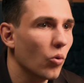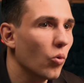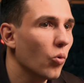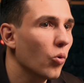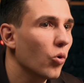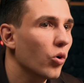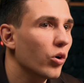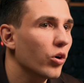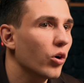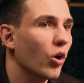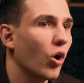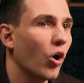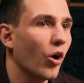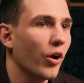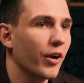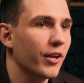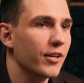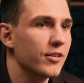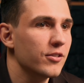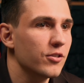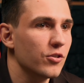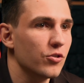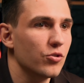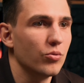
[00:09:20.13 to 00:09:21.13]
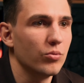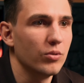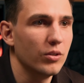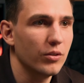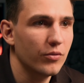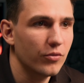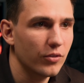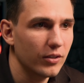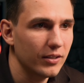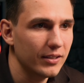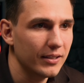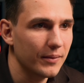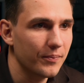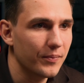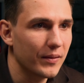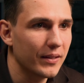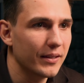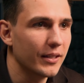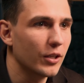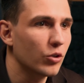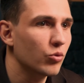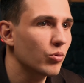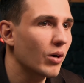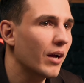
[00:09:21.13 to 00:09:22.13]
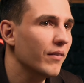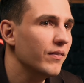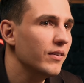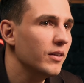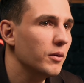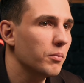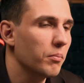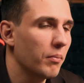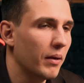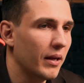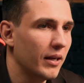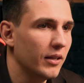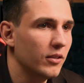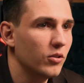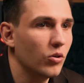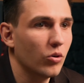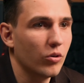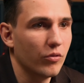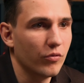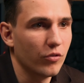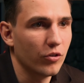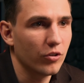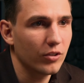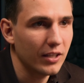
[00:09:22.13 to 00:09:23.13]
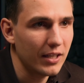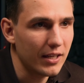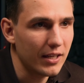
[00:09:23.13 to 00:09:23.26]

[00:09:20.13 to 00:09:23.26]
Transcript: or audience is too different, the traffic may convert